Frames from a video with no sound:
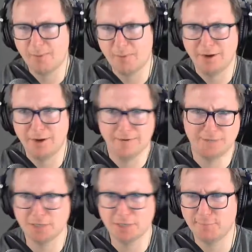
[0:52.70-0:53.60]
of
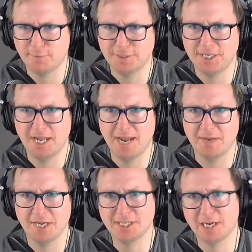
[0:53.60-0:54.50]
Joshua14 Gaming and
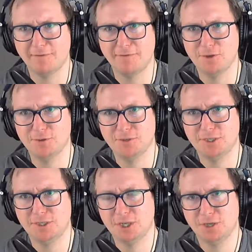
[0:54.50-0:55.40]
Tech Reviews,
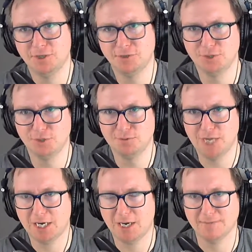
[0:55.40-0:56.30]

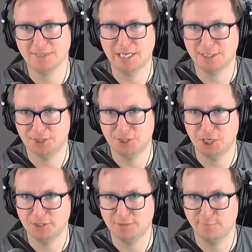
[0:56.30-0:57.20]

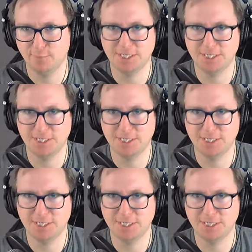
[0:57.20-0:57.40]
youtube.com/Joshua14